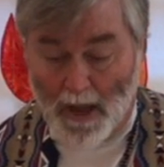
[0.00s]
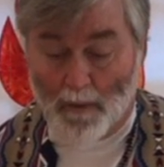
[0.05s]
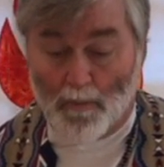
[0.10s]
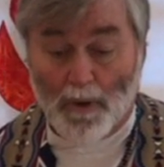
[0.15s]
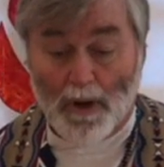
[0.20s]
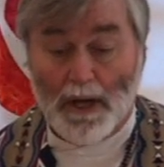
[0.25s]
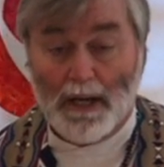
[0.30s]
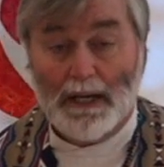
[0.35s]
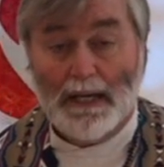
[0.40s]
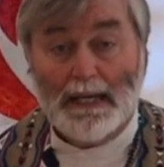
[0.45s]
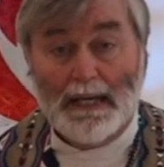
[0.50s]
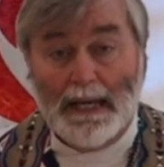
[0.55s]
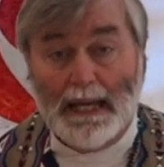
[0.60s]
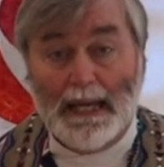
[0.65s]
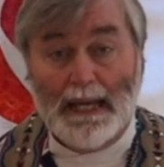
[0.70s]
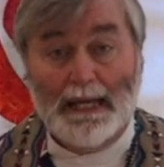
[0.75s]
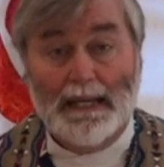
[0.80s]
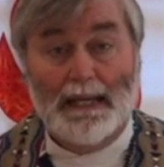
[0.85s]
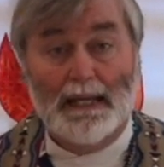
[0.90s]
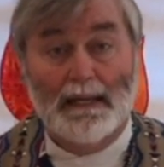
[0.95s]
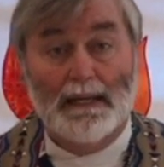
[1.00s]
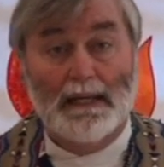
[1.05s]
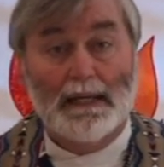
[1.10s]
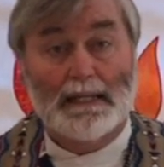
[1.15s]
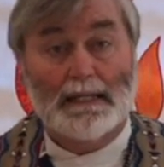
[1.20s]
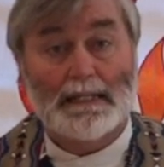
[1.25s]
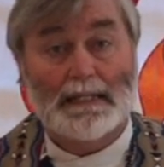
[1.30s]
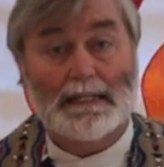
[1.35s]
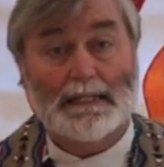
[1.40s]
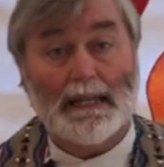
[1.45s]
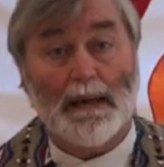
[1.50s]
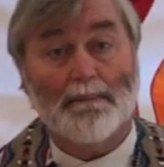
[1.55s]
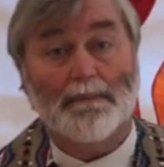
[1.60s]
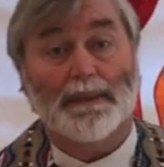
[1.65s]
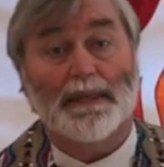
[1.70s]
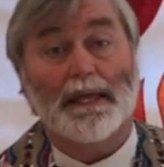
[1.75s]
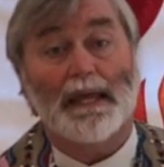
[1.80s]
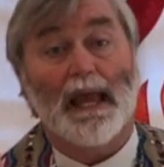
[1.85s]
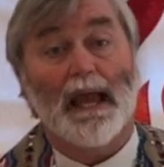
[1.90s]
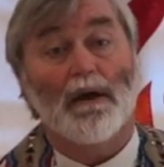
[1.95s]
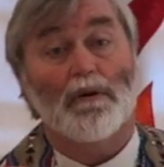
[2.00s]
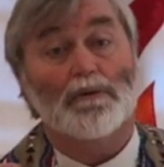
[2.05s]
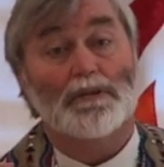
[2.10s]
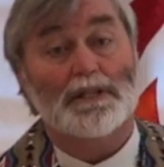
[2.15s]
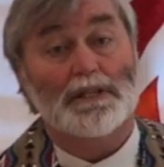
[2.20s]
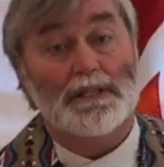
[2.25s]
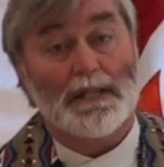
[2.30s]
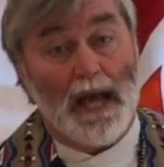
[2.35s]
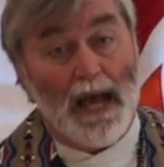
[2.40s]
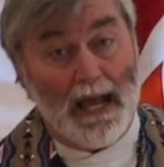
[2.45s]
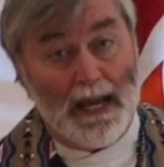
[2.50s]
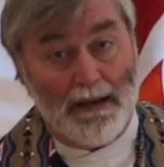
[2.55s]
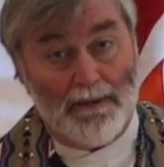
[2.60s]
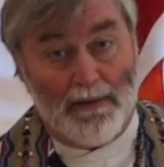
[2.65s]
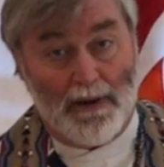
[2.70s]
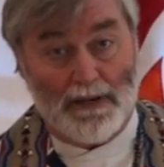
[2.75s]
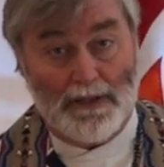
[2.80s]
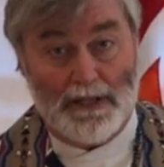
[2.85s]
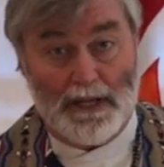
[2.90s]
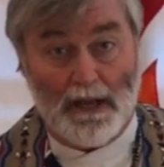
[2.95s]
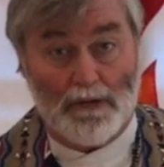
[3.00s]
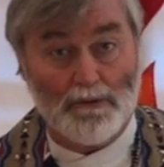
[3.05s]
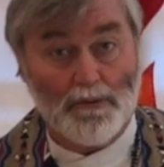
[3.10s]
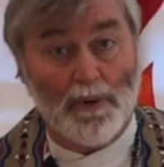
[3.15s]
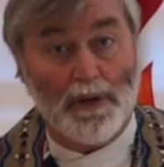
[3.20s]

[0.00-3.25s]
we're going to need something outside of ourselves.